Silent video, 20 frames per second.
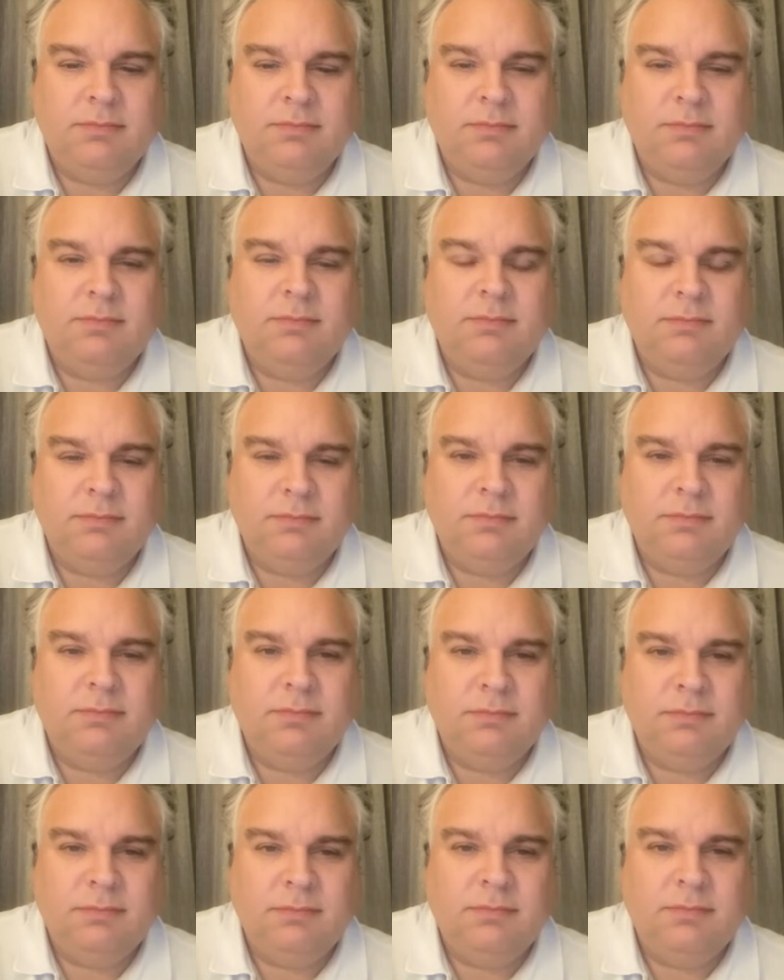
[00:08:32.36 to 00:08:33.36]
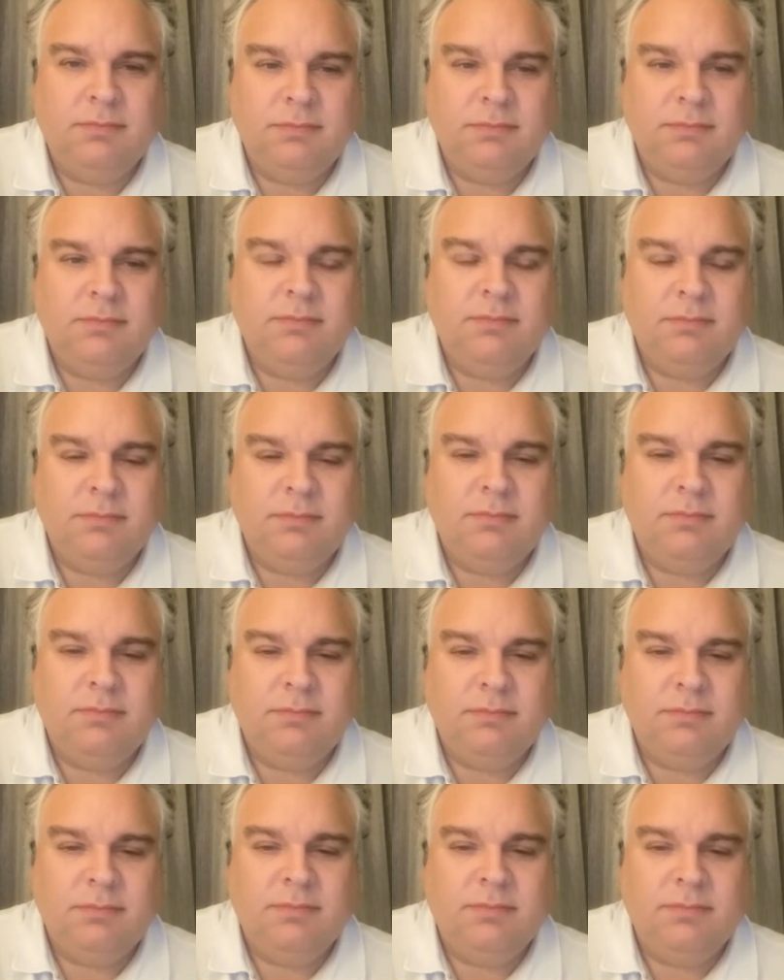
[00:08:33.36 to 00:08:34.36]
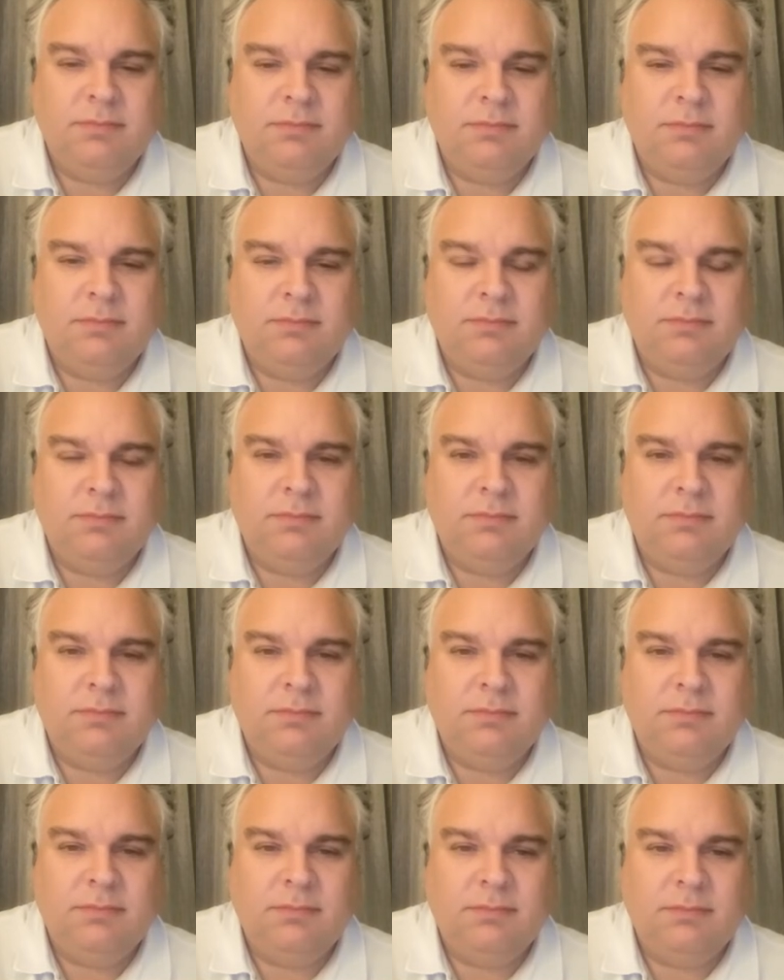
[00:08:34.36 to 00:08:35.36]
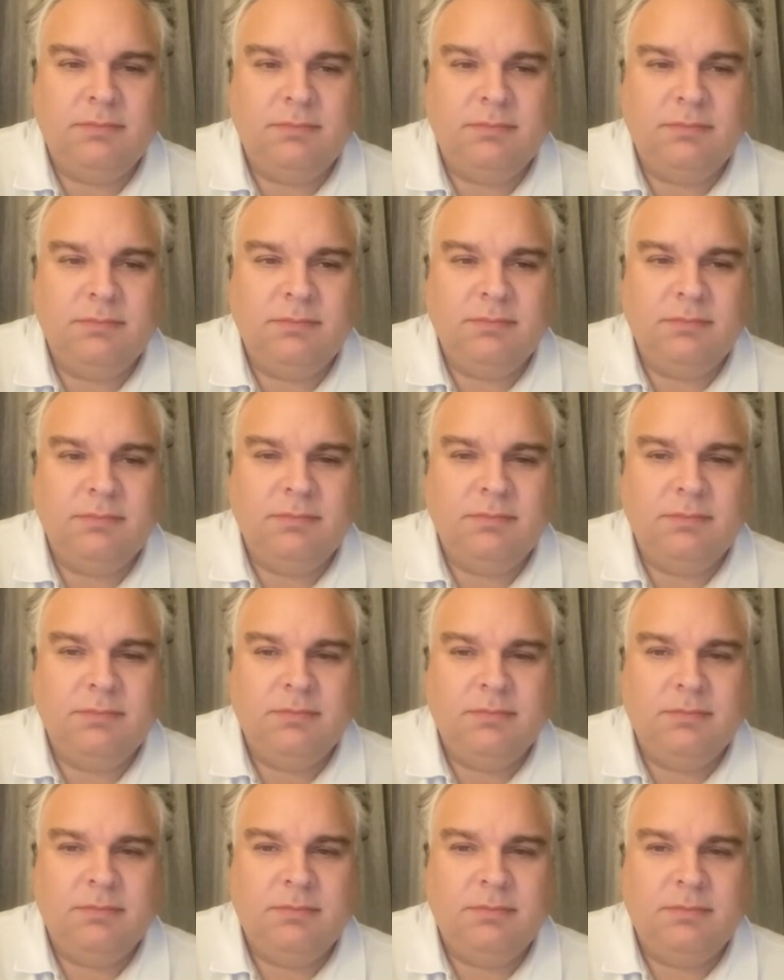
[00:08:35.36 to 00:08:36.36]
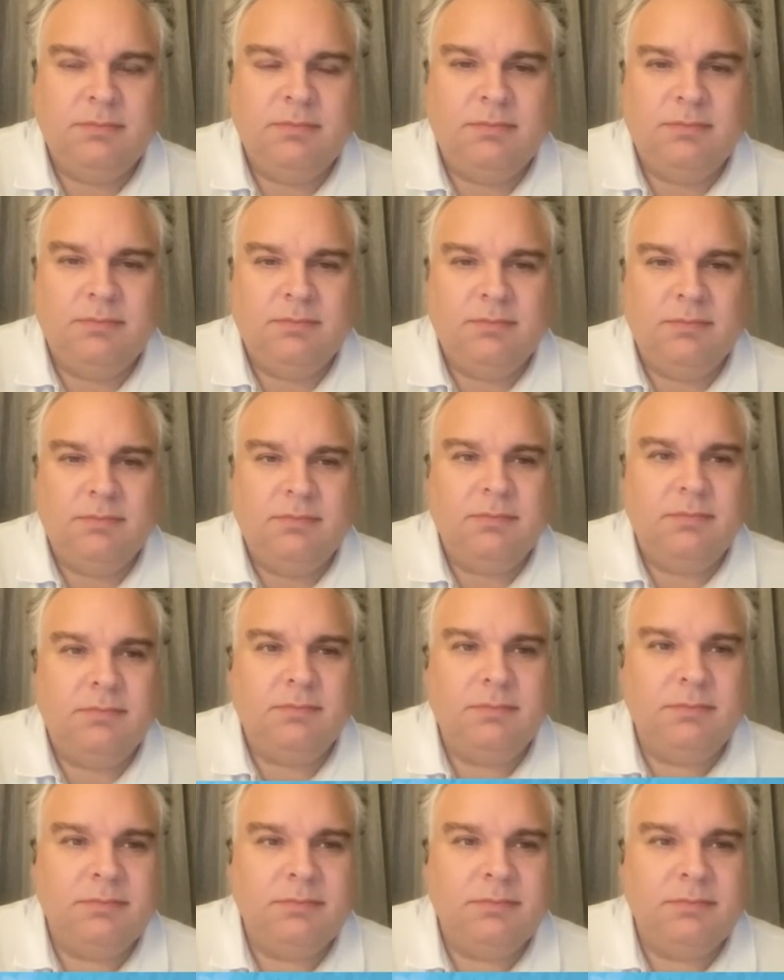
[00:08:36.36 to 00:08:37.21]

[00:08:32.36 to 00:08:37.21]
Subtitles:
[no speech]